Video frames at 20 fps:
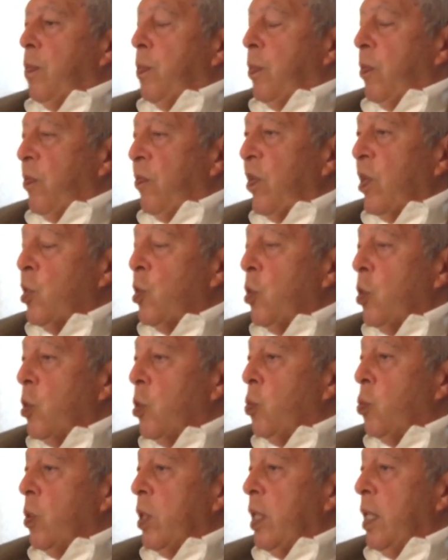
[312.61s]
professionals
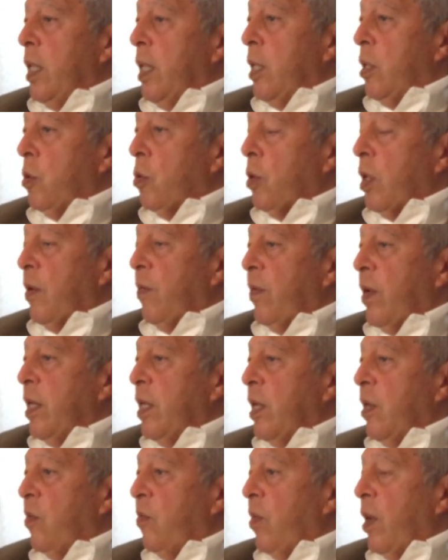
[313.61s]
would need to give
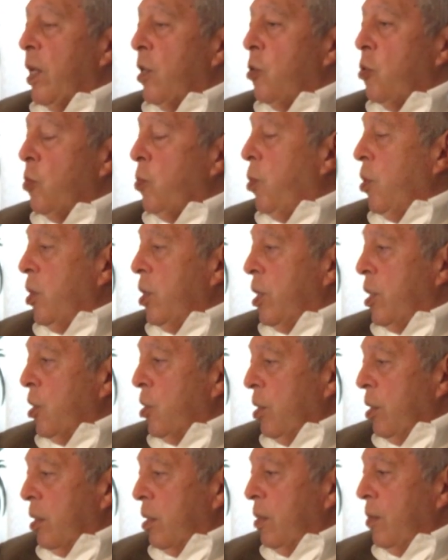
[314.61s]
any advice to
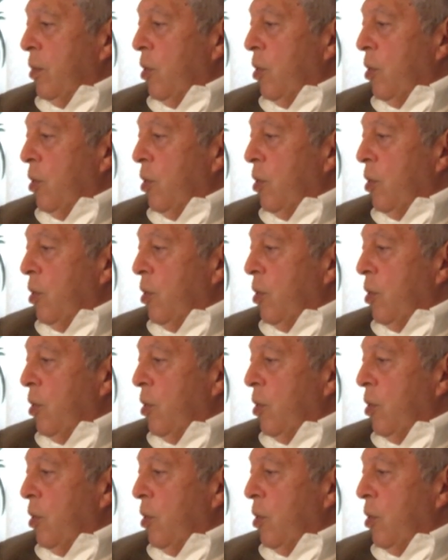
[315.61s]
politicians.